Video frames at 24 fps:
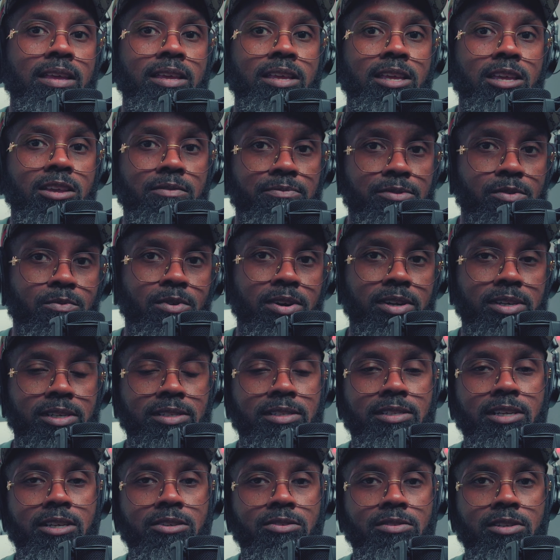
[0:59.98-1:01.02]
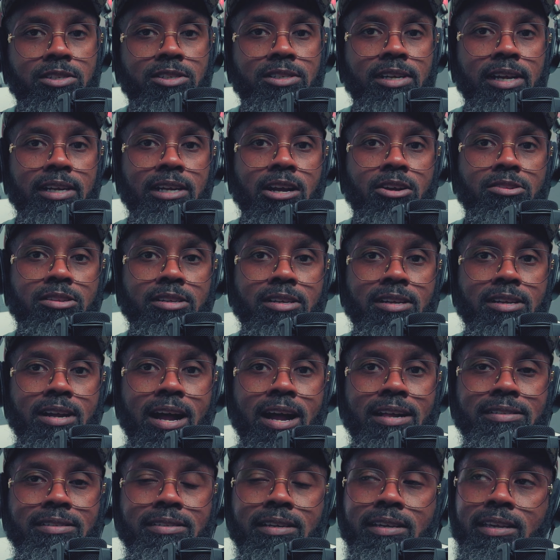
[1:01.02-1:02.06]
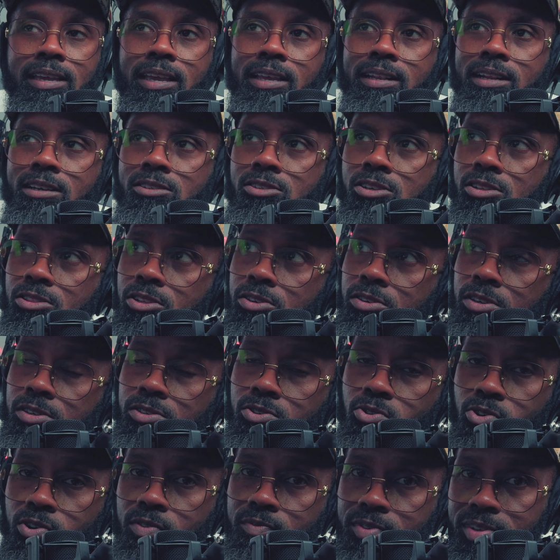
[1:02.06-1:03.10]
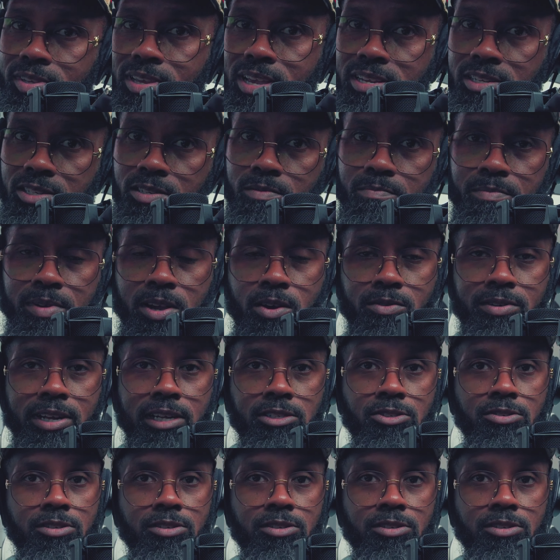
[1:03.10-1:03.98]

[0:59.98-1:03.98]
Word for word: if you want to continue to check out the content. And there's a little notification bell that you